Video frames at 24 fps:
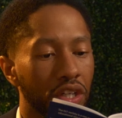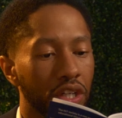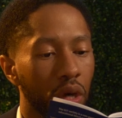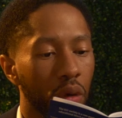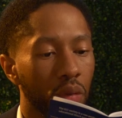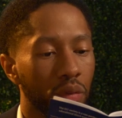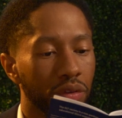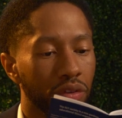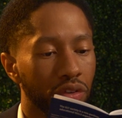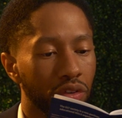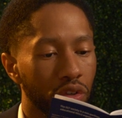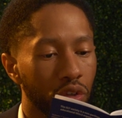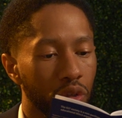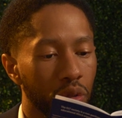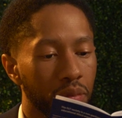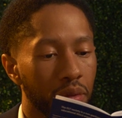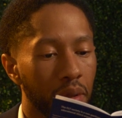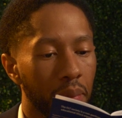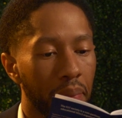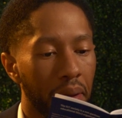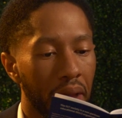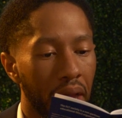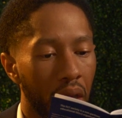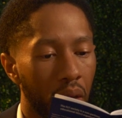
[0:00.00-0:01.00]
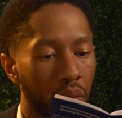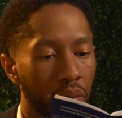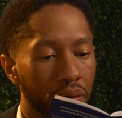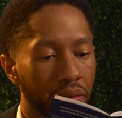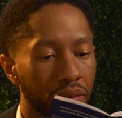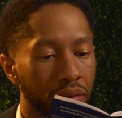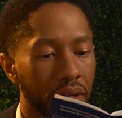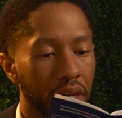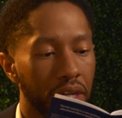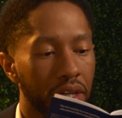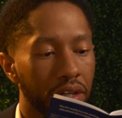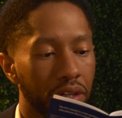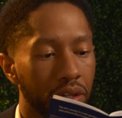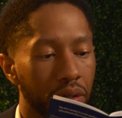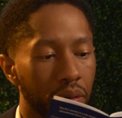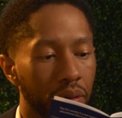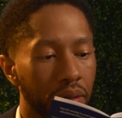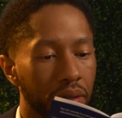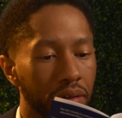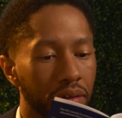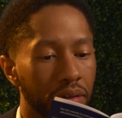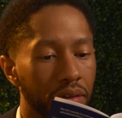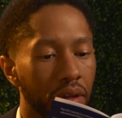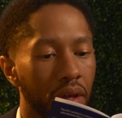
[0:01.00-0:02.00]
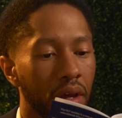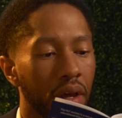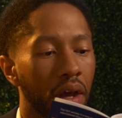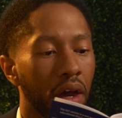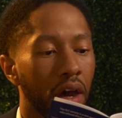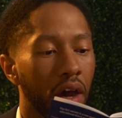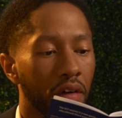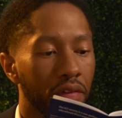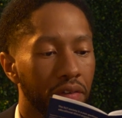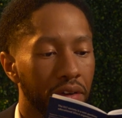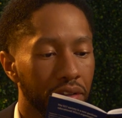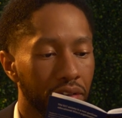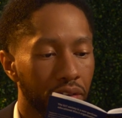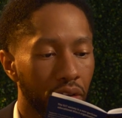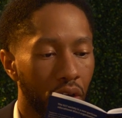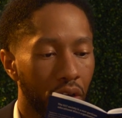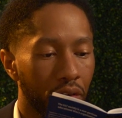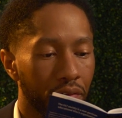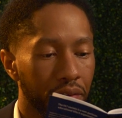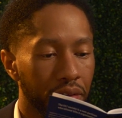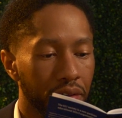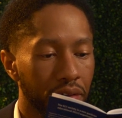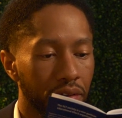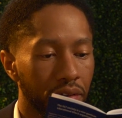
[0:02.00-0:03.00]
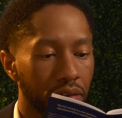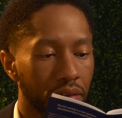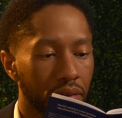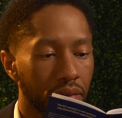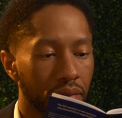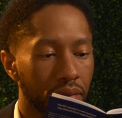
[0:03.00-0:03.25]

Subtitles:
shall resume the powers and duties of his office.